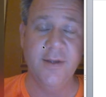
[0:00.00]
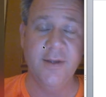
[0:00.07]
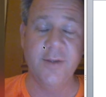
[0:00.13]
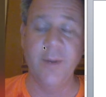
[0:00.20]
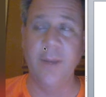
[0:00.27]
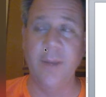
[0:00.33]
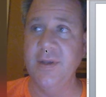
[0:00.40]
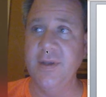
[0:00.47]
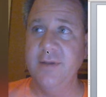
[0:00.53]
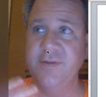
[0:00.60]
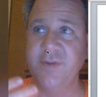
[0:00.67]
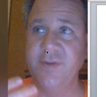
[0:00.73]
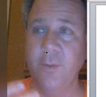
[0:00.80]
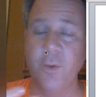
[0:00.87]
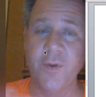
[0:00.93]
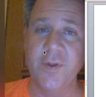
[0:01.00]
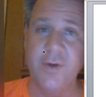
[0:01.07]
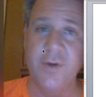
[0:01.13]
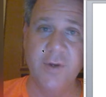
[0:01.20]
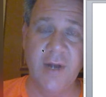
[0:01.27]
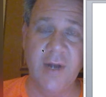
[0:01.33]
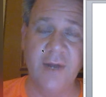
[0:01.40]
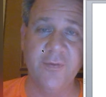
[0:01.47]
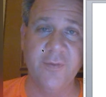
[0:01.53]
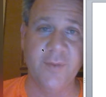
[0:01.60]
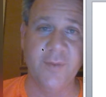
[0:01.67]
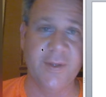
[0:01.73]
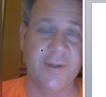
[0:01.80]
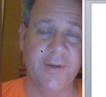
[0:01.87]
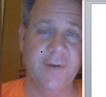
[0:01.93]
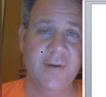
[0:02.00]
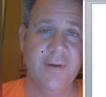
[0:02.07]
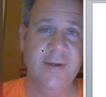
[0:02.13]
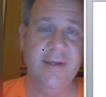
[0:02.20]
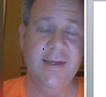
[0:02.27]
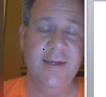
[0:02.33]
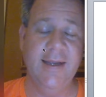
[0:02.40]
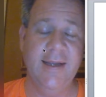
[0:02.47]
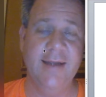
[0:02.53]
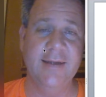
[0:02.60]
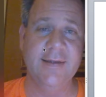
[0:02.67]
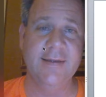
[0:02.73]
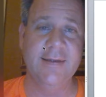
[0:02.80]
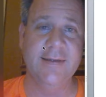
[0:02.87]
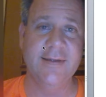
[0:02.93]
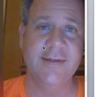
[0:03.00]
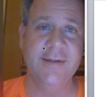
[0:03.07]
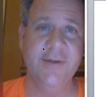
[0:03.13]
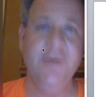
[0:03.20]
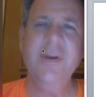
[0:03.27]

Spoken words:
you might be somewhere that you're not familiar, and you don't